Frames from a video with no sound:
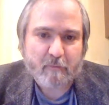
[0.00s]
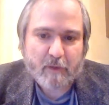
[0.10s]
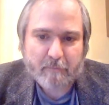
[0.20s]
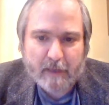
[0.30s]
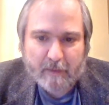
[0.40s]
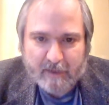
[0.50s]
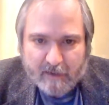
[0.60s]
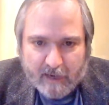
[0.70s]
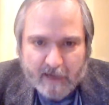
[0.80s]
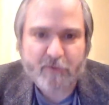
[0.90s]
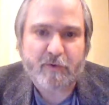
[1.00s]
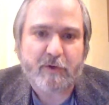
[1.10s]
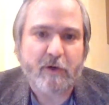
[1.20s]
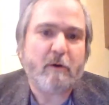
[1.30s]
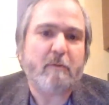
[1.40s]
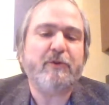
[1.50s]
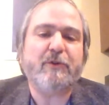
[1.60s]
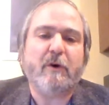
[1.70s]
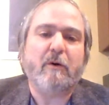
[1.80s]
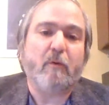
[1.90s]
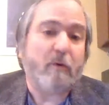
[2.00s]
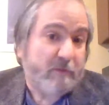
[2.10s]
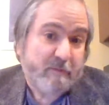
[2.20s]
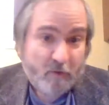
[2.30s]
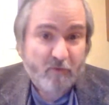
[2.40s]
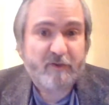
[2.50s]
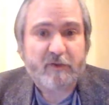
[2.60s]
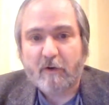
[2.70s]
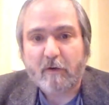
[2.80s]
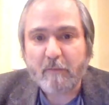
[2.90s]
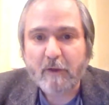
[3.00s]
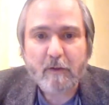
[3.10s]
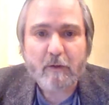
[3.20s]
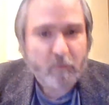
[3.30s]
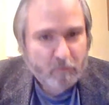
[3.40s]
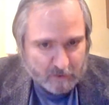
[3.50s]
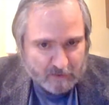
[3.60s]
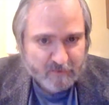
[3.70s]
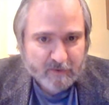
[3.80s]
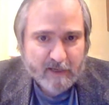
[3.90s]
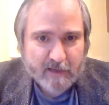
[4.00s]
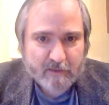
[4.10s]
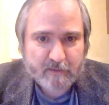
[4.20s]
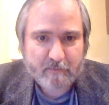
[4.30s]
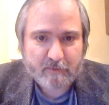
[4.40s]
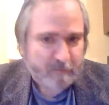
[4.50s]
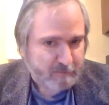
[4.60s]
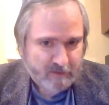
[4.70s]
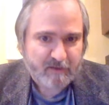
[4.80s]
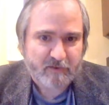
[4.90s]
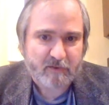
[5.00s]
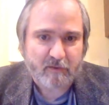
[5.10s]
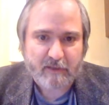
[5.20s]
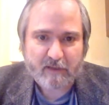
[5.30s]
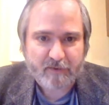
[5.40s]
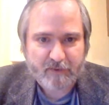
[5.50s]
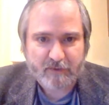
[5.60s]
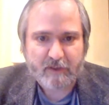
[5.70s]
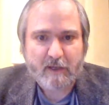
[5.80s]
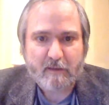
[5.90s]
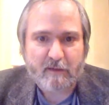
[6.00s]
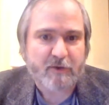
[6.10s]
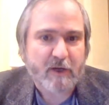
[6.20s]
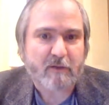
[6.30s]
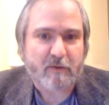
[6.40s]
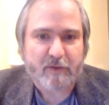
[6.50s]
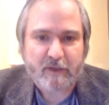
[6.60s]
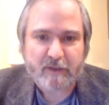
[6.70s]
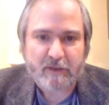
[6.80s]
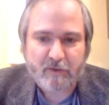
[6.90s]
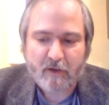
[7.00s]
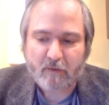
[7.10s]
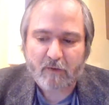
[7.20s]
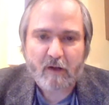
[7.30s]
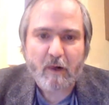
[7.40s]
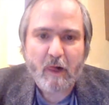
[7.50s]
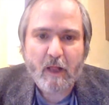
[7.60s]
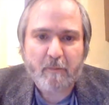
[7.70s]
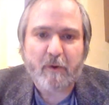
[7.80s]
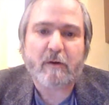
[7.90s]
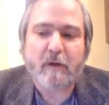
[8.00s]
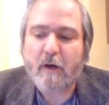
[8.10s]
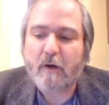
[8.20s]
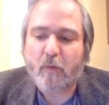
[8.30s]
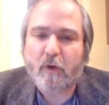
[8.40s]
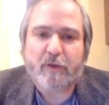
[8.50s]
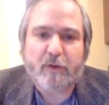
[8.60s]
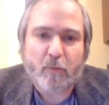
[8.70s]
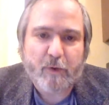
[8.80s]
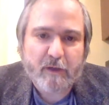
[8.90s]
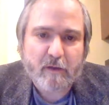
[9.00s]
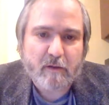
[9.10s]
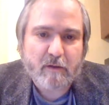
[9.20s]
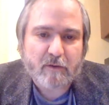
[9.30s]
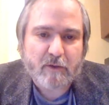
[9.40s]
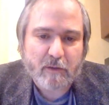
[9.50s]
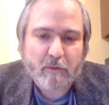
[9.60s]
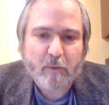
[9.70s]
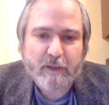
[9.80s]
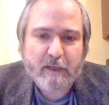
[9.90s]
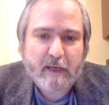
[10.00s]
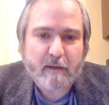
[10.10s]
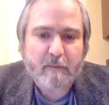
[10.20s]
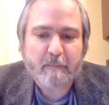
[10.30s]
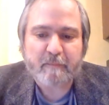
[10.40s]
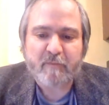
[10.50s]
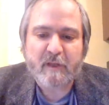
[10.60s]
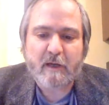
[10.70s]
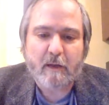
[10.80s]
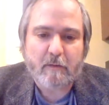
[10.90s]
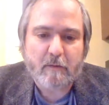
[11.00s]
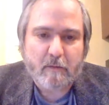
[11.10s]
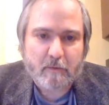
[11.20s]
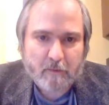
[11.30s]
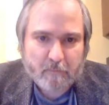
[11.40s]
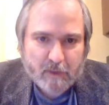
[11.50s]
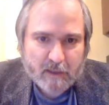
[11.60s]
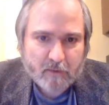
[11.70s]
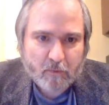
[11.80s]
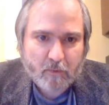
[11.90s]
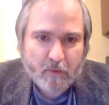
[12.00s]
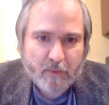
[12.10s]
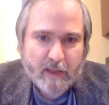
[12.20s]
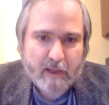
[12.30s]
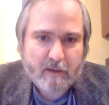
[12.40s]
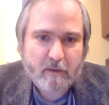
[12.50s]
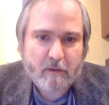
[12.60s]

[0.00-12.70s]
maybe an extra term or so, or remove a term, whatever it takes. There's some statistical analyses that check those things as you go along. But we, until we get a the model that